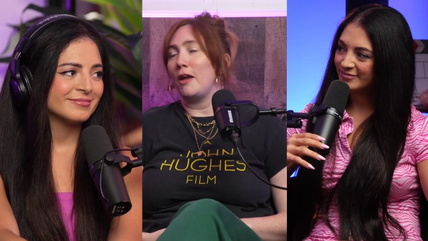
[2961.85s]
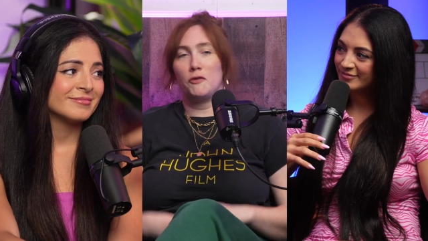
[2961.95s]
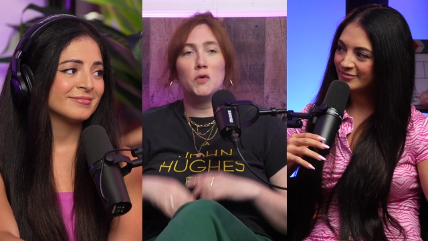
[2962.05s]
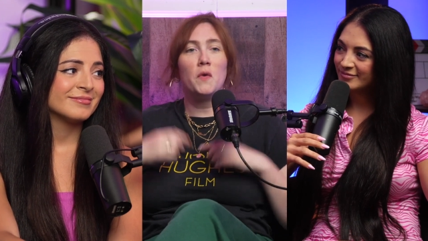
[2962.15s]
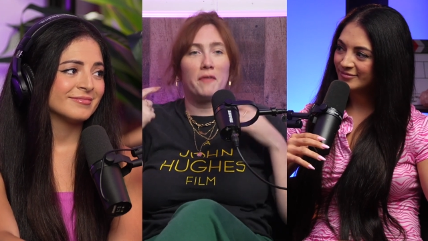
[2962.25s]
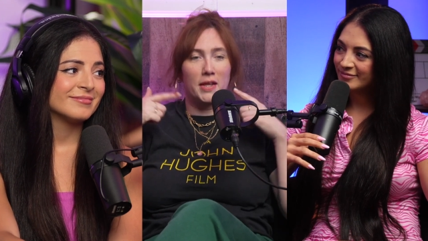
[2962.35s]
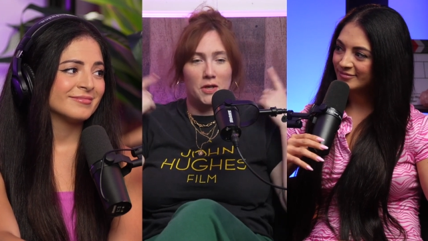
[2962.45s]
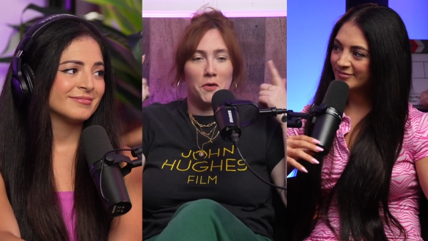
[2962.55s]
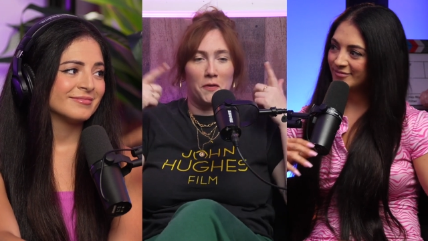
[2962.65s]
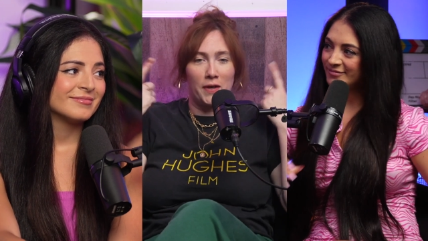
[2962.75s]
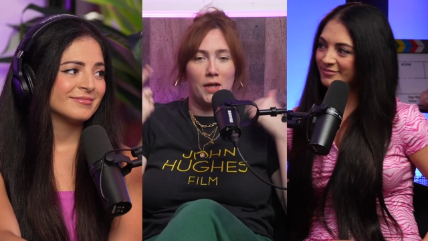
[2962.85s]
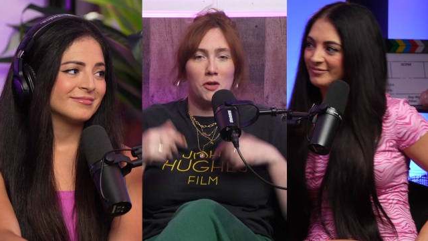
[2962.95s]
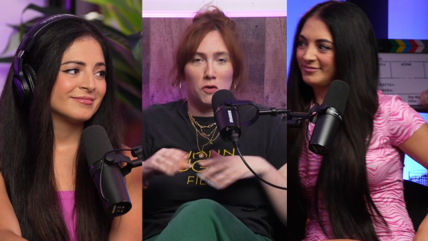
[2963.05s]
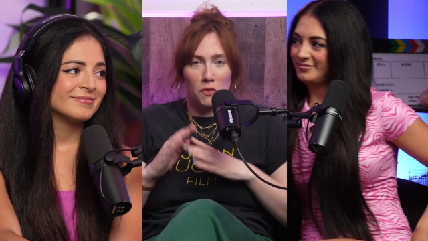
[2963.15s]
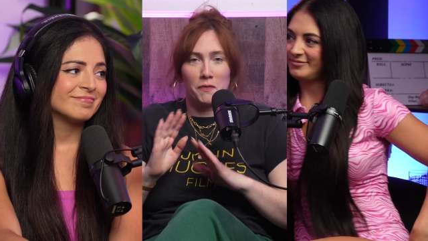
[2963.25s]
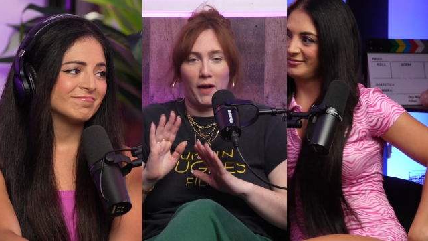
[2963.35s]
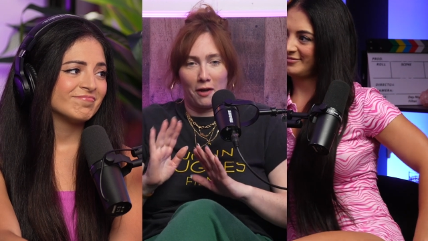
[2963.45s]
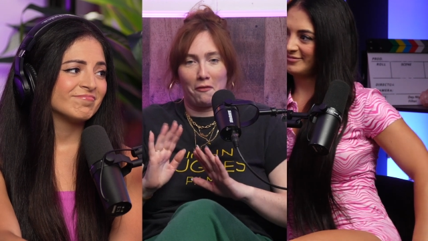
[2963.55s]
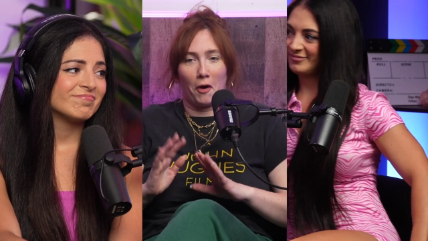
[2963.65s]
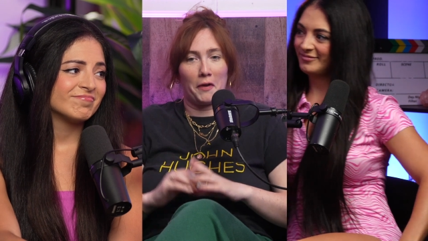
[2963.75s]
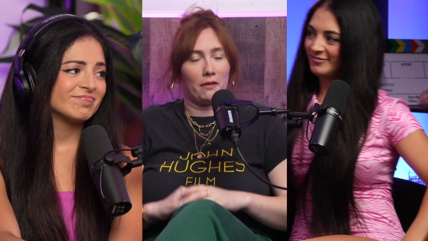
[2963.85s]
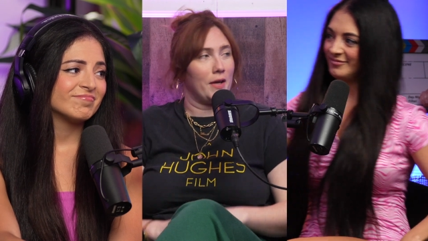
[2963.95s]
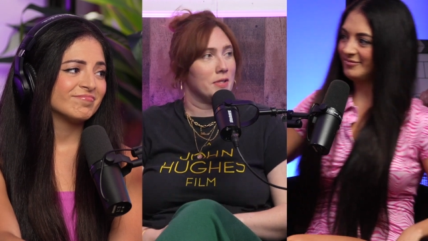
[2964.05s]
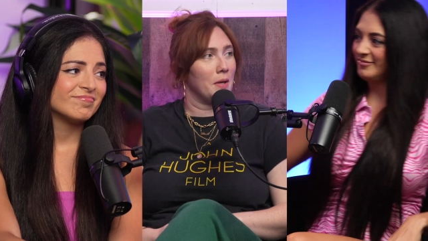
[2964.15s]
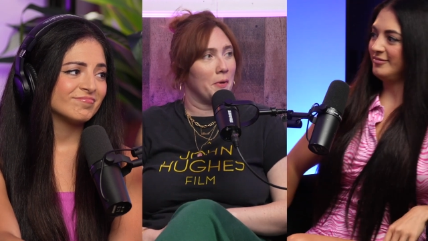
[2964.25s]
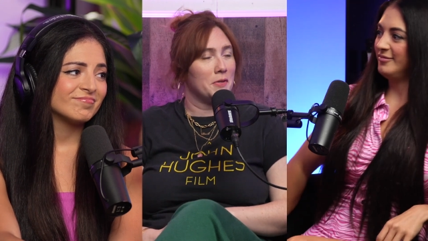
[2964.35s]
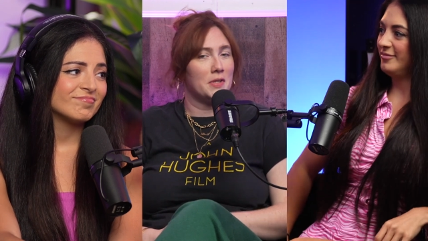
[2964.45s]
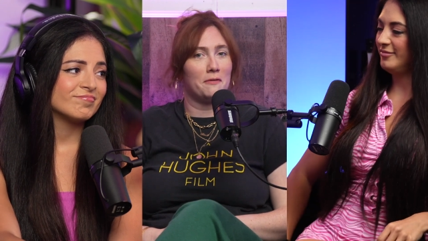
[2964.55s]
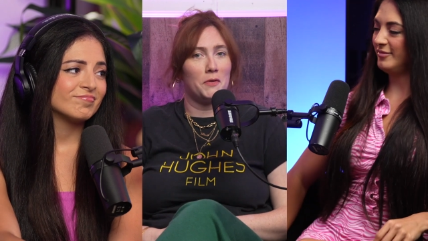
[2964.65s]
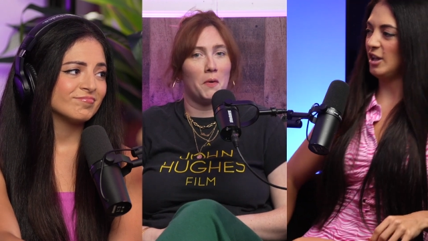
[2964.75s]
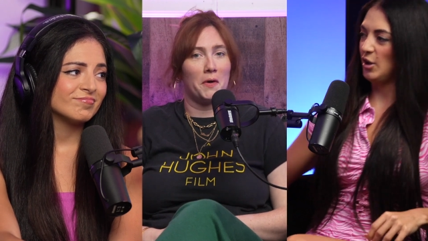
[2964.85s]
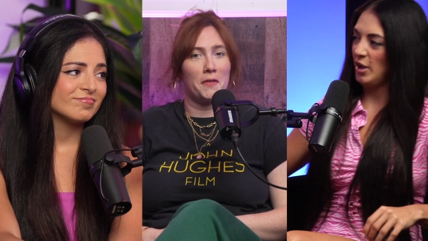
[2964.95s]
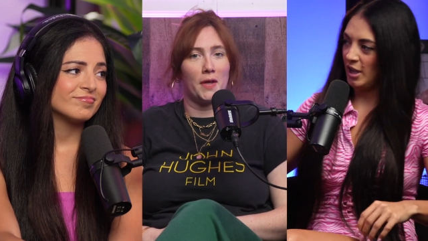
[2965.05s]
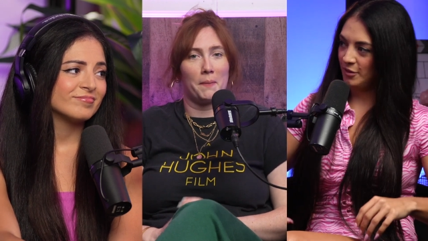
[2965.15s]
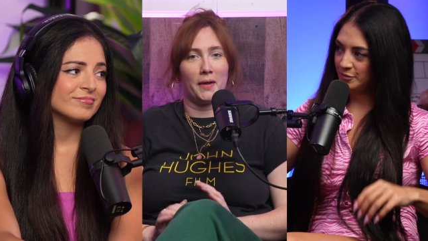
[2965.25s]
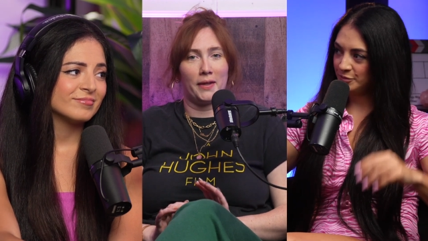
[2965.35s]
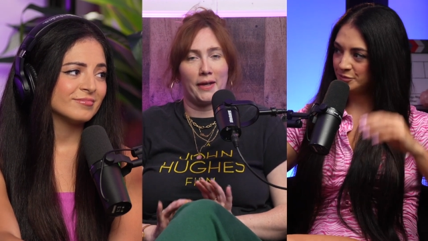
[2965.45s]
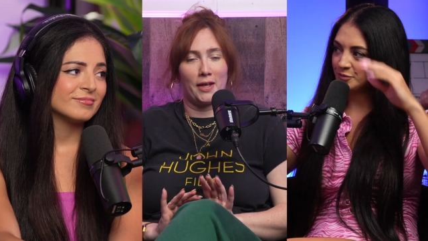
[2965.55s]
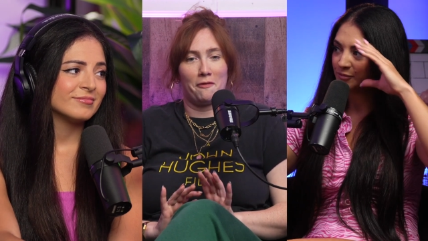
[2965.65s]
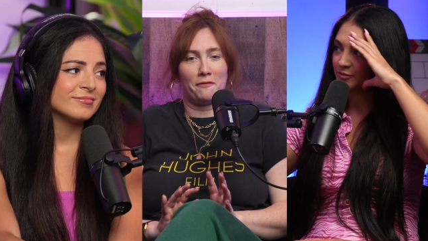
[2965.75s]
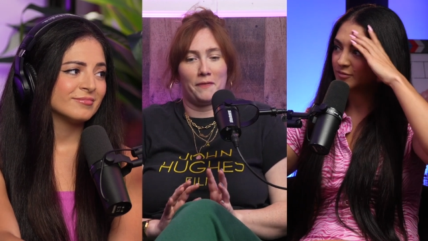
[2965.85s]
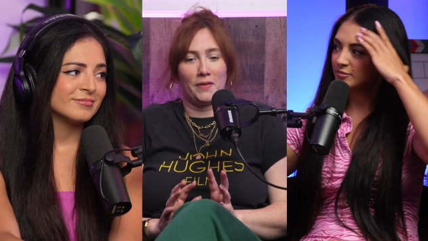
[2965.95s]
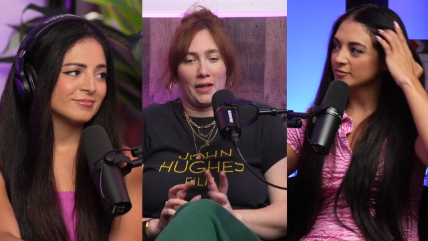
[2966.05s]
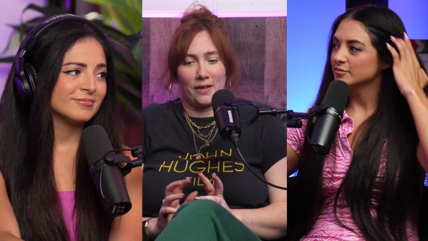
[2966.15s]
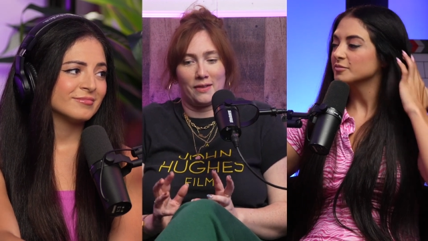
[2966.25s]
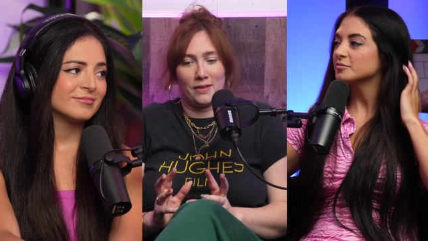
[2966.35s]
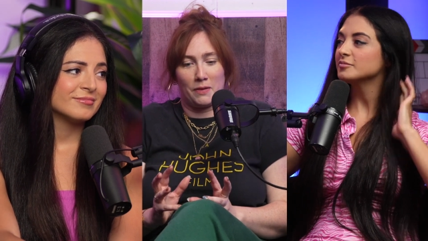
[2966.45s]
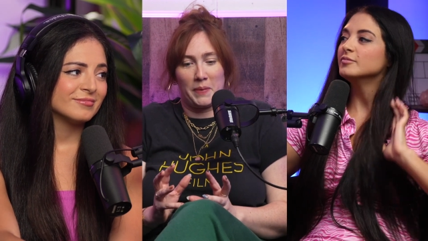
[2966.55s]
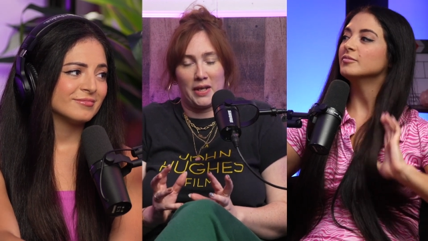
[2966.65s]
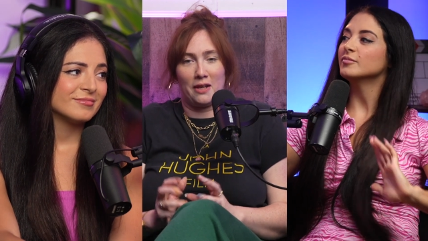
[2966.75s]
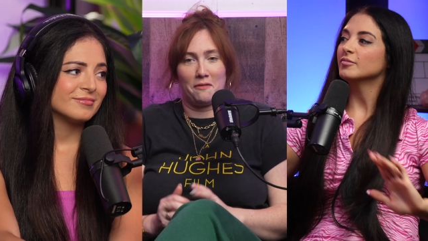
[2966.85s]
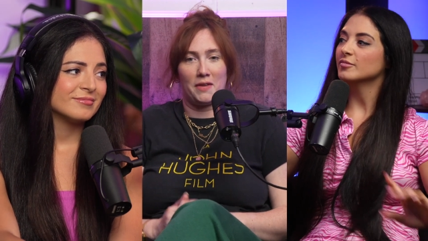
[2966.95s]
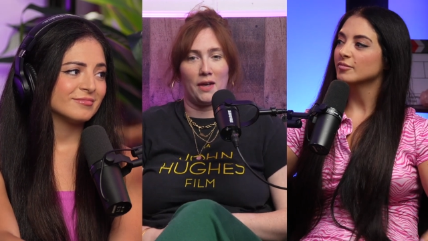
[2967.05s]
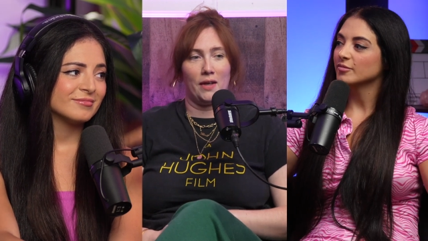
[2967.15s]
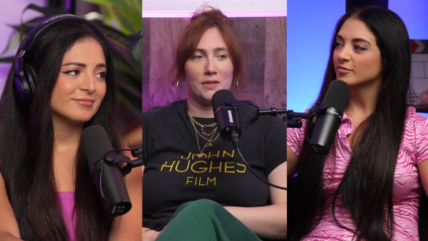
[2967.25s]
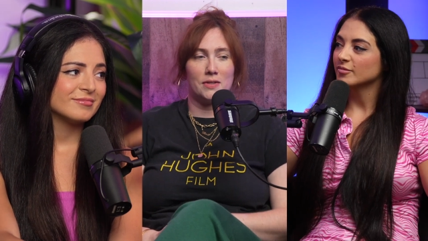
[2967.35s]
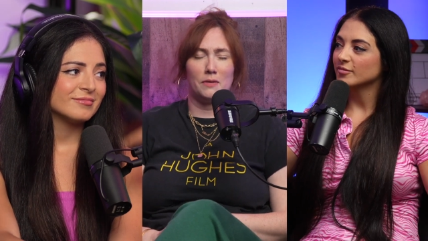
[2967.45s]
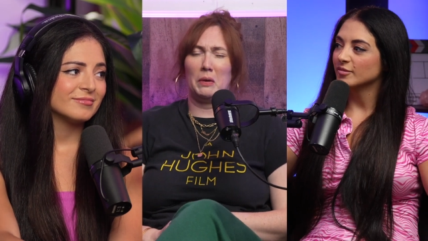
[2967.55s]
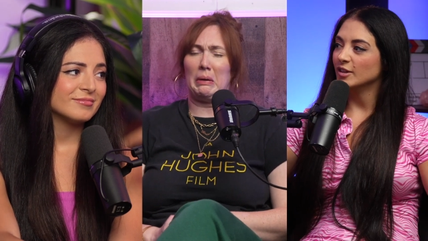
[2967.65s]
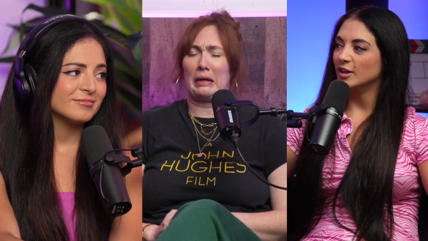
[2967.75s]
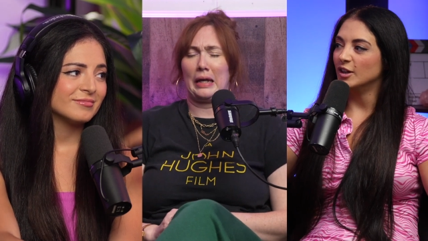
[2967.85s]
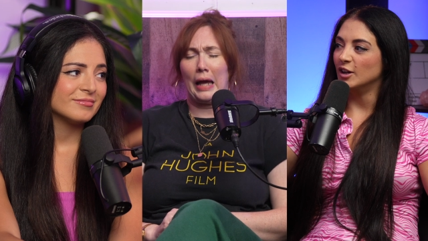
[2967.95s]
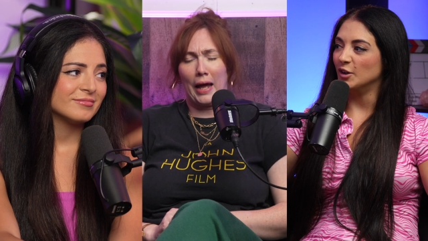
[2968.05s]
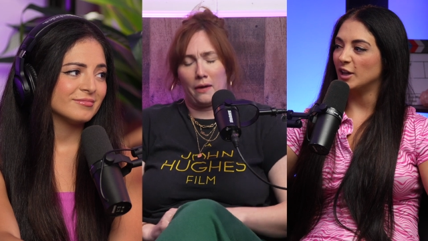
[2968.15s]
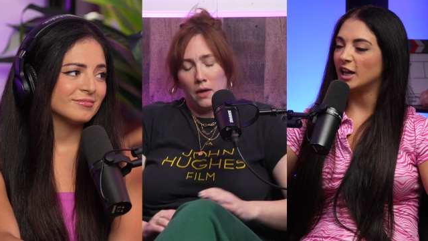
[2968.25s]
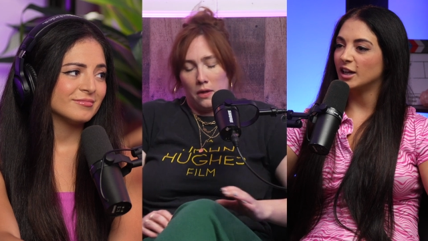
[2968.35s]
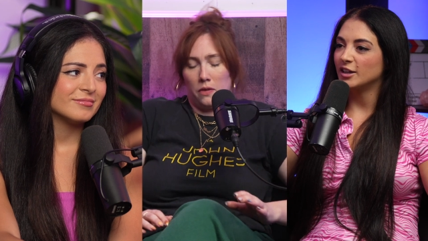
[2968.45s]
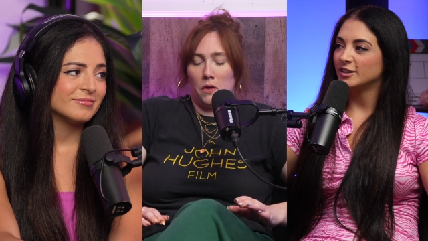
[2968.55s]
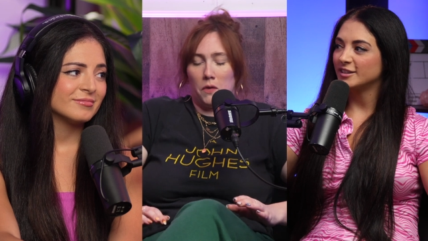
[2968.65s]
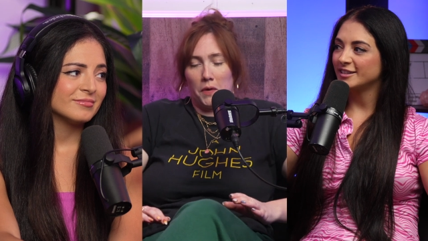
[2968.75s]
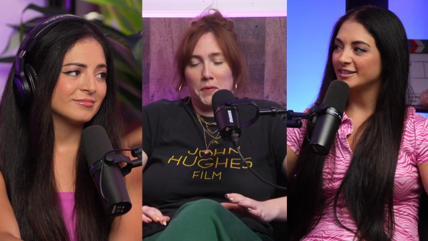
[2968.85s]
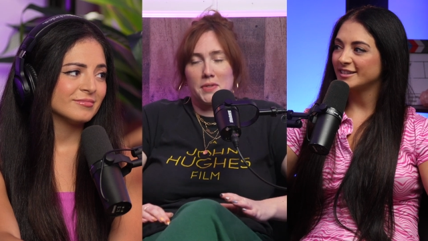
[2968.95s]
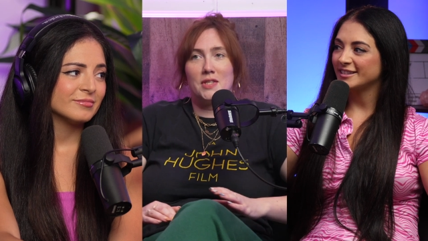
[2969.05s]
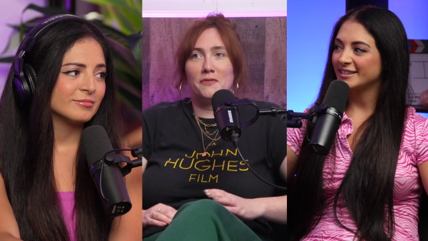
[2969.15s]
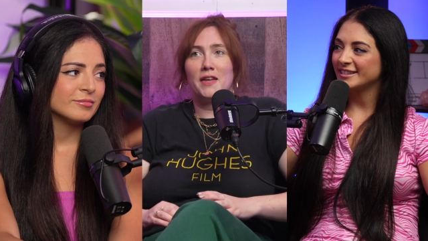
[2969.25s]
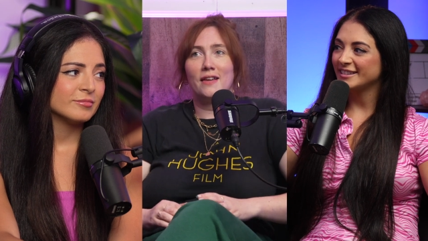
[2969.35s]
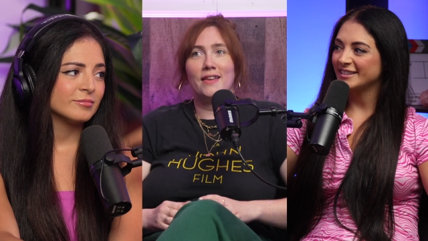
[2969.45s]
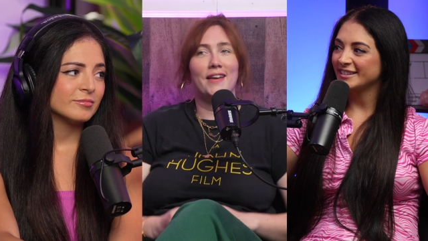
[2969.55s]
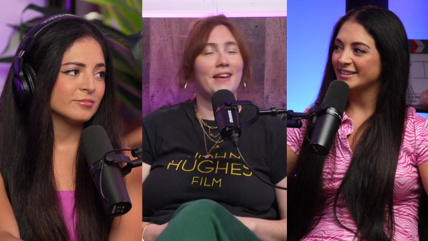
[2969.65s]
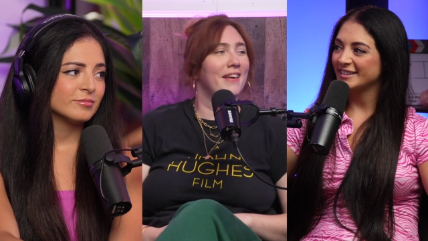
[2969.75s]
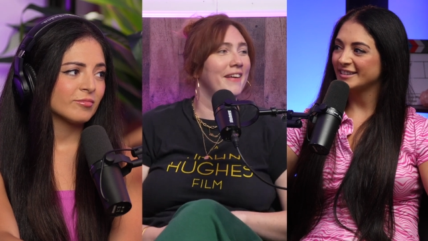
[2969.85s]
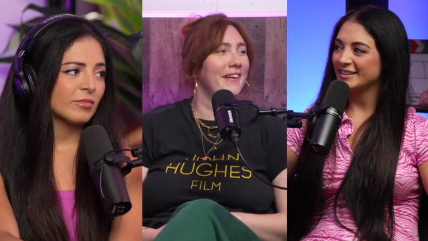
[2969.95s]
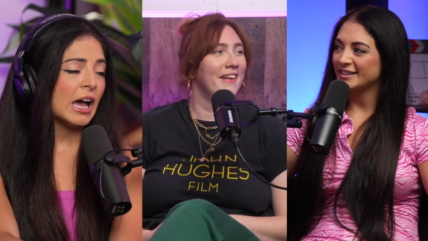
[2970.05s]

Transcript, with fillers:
Speaker 1: If you, if that's how you're thinking, you've kind of already lost that person. If you oh, already yeah. think about like, if like the beginning of the end. Ugh, God, oh God, yeah. the grossest feeling.